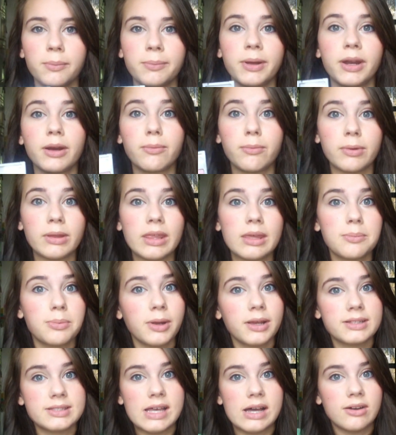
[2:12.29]
but it really
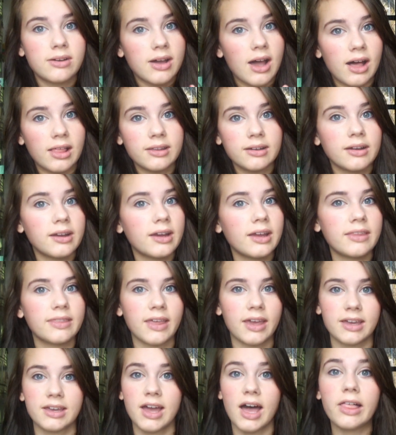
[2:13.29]
brings out color in like